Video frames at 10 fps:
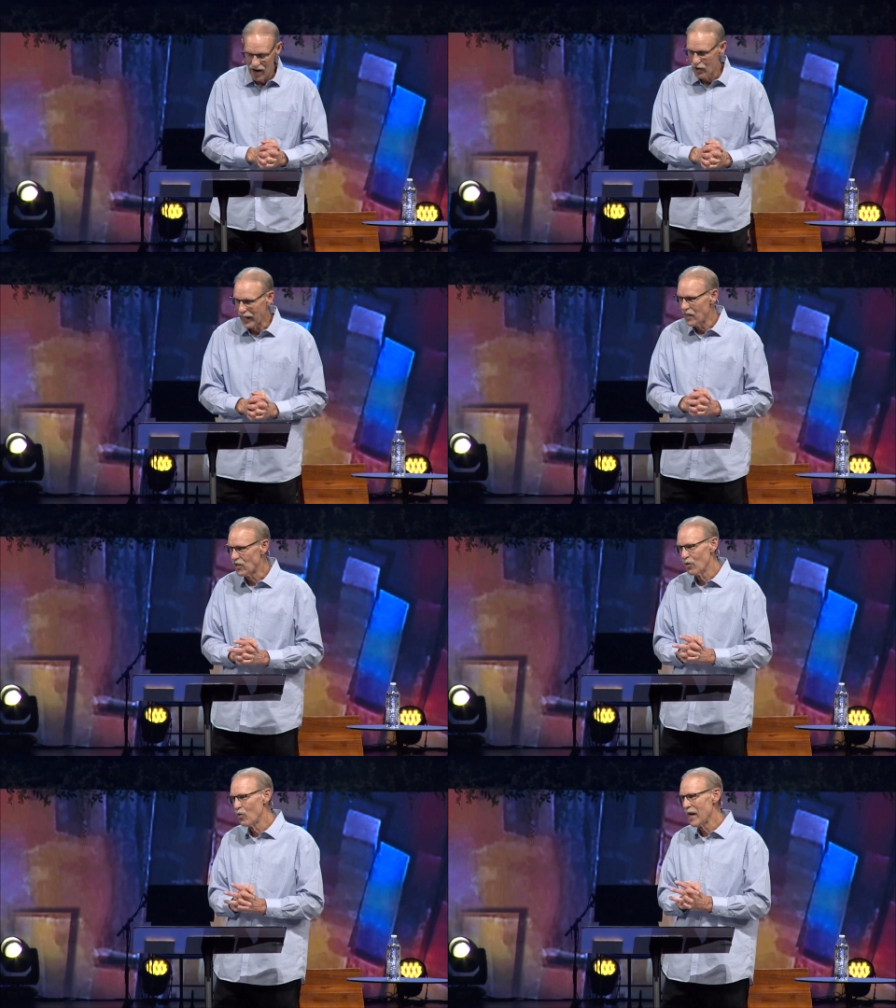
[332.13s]
Okay,
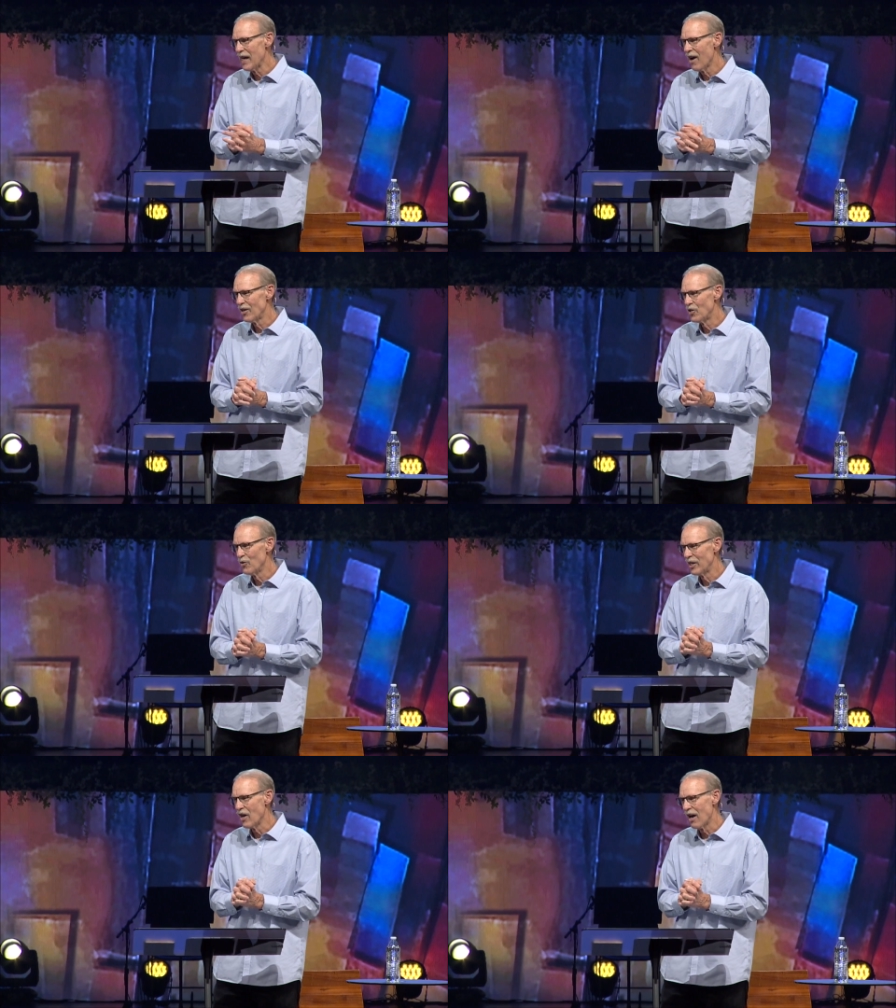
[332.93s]
so we are
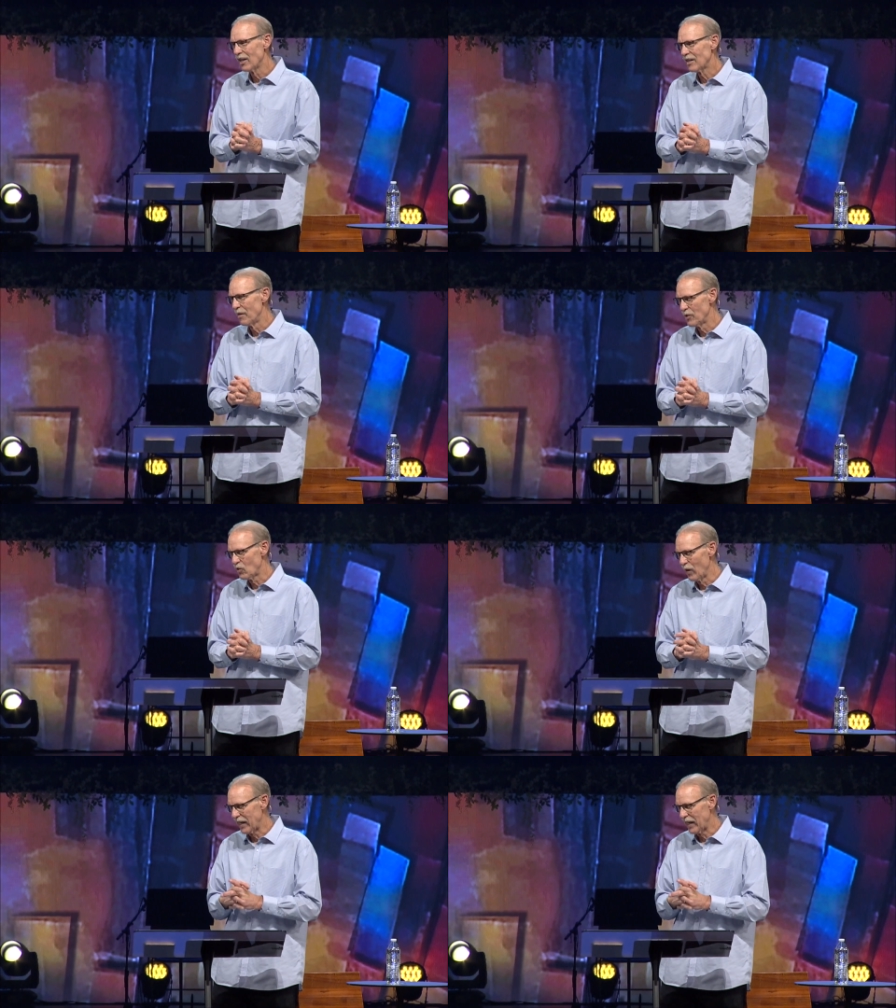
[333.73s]
doing Dollar Club this